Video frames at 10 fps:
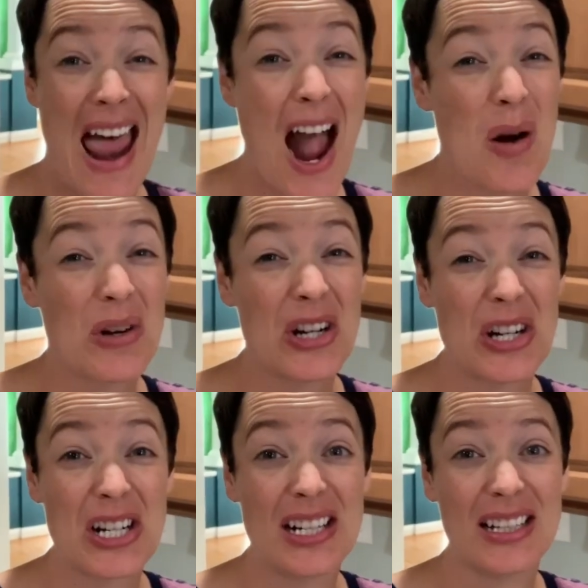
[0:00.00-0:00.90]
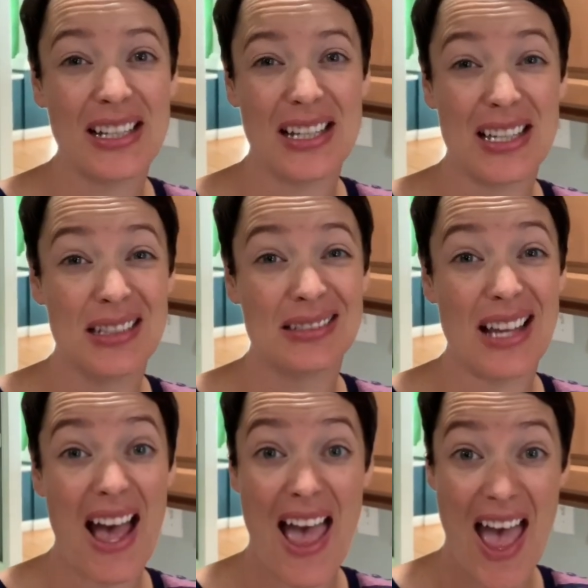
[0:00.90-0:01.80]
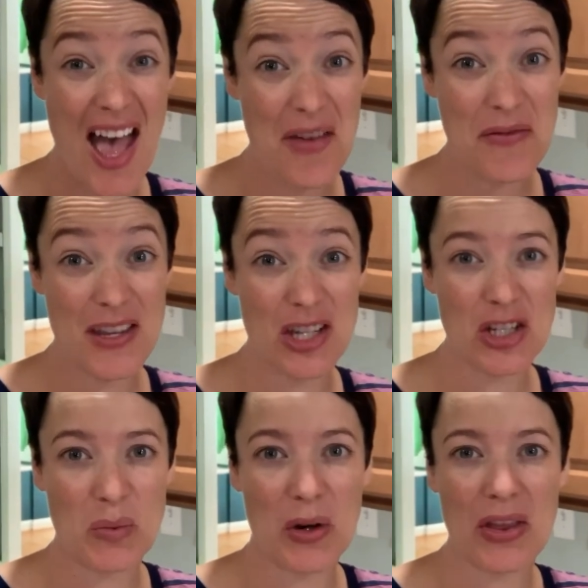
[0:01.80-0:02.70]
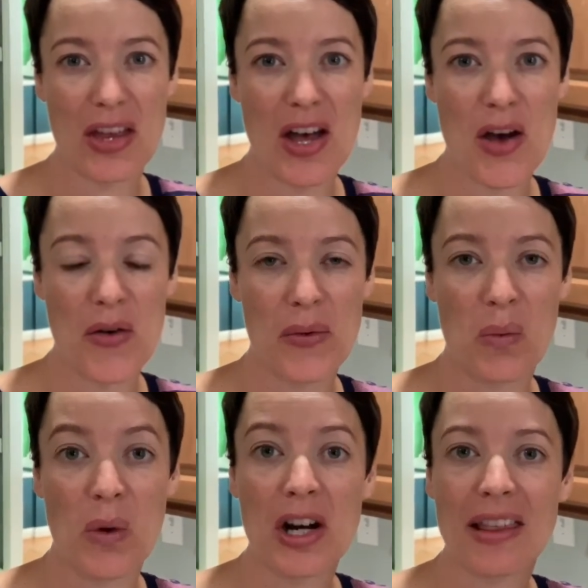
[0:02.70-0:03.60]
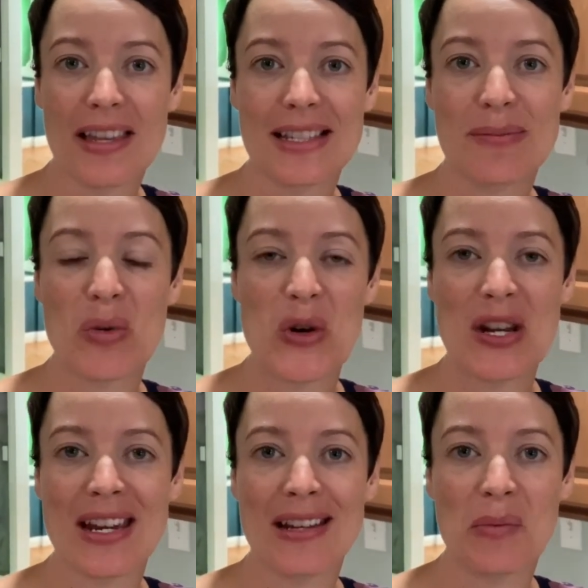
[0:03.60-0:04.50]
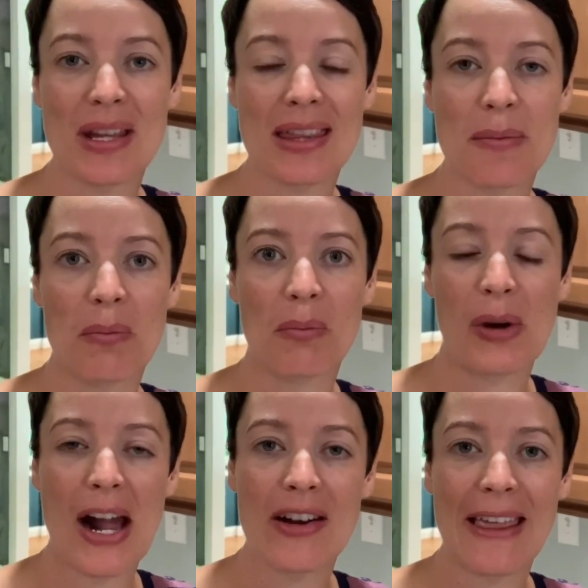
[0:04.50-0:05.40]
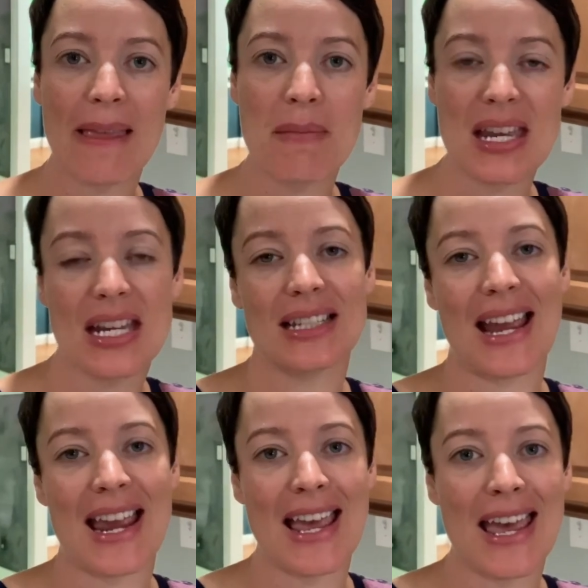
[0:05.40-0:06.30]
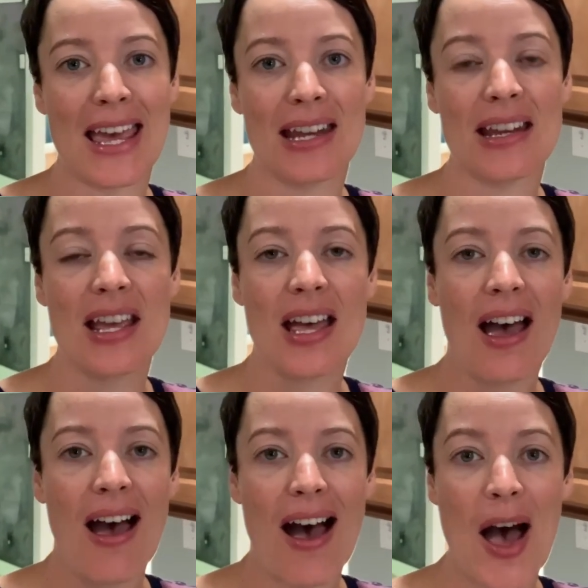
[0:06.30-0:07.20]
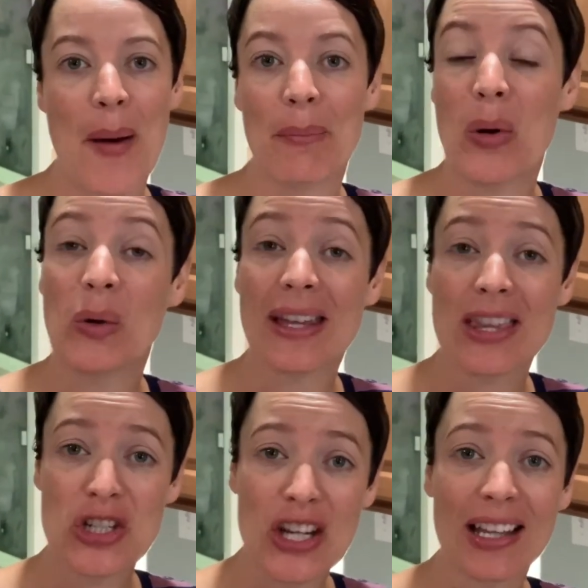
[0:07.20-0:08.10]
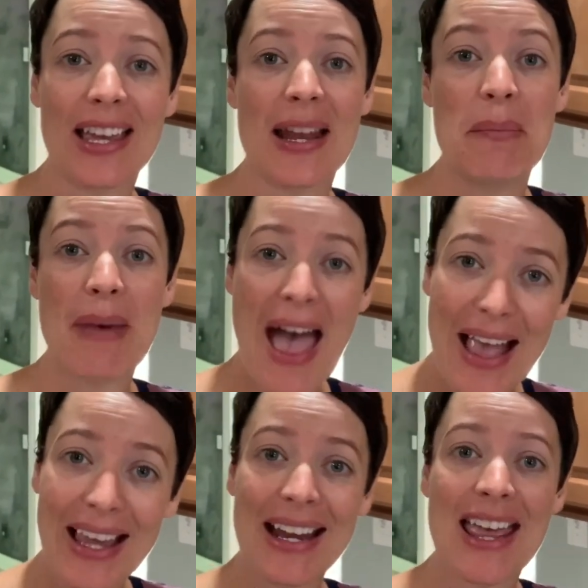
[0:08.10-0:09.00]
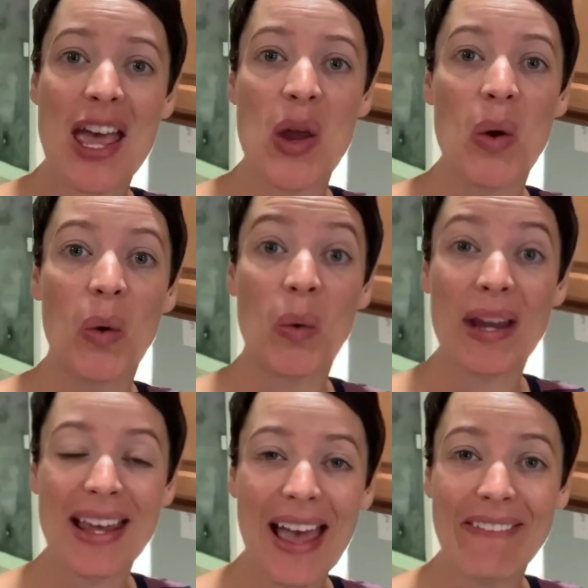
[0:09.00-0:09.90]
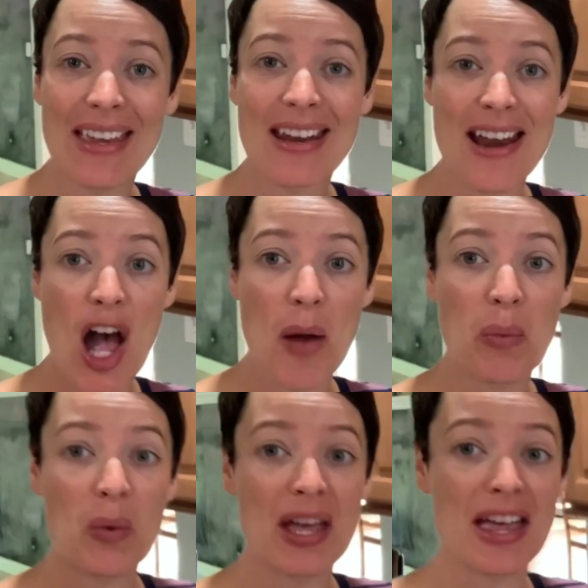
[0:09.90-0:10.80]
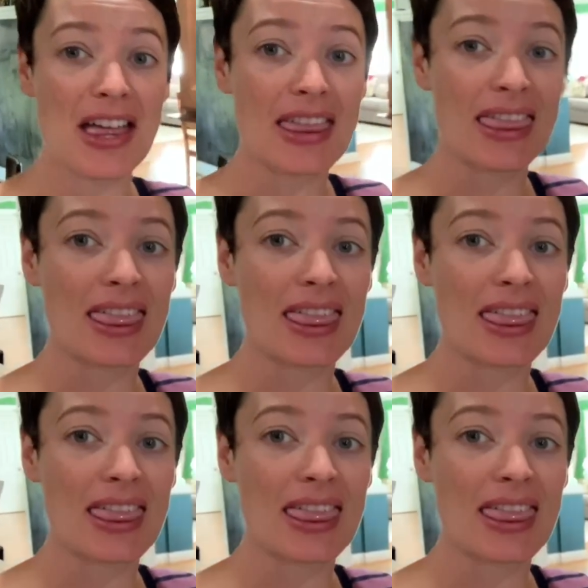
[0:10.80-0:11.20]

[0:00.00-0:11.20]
hour and a half-ish worth of work this morning with browning the meat and pulling the chicken and bagging it, we have ended up with